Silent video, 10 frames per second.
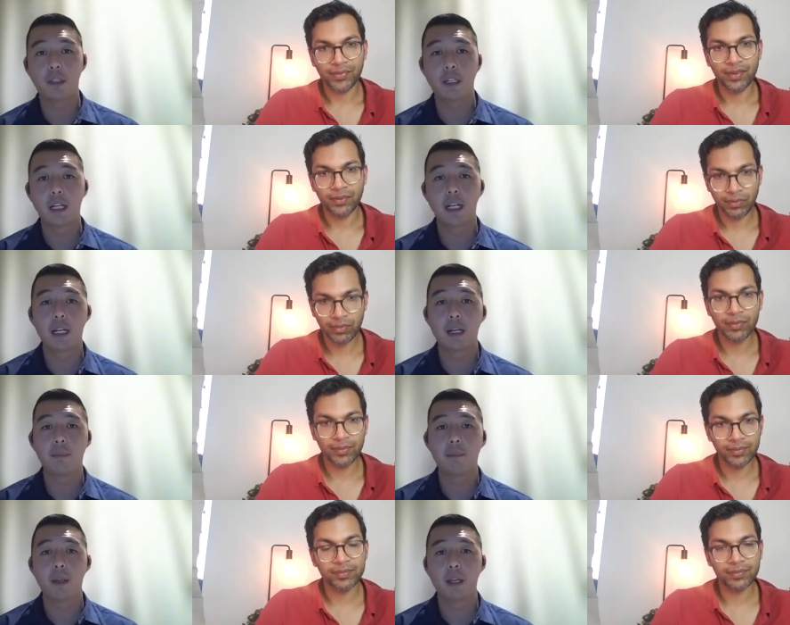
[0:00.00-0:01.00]

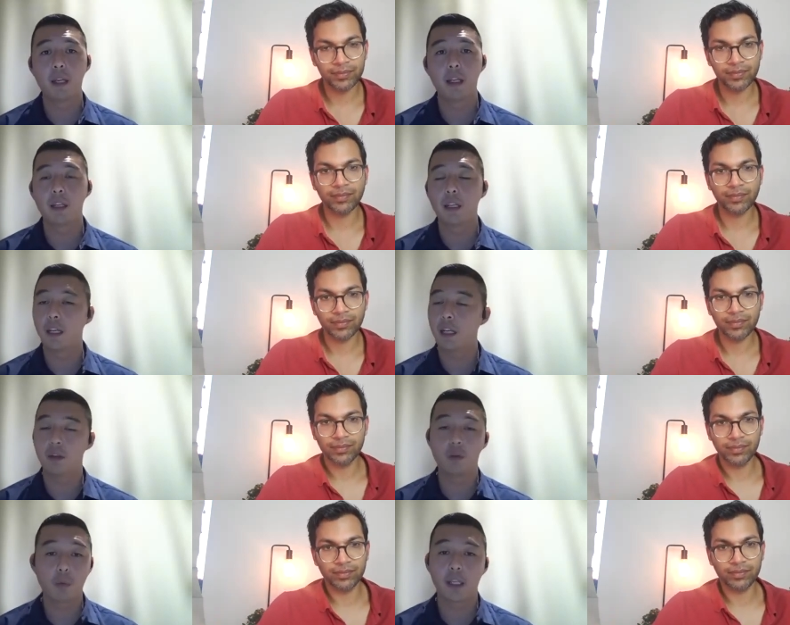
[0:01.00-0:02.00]
Speaker 1: um, and, and
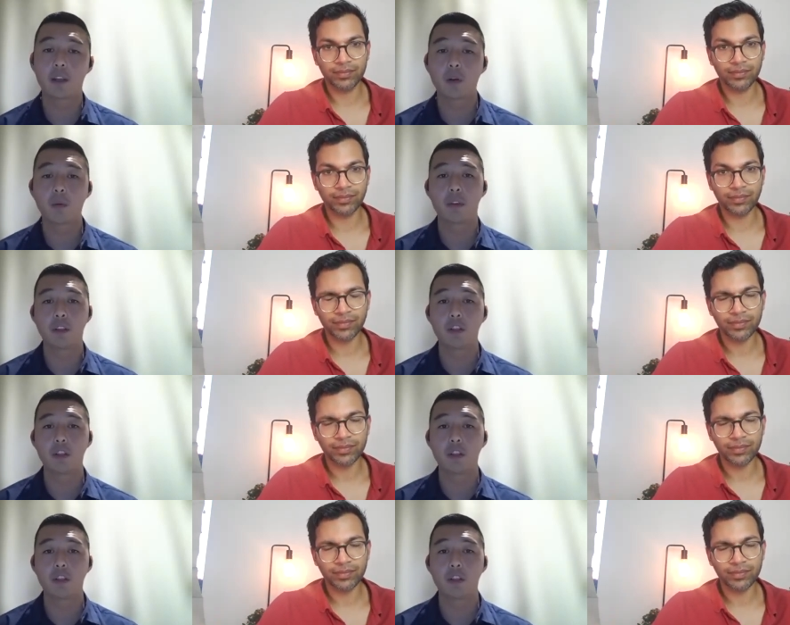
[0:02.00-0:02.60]
or we can go with the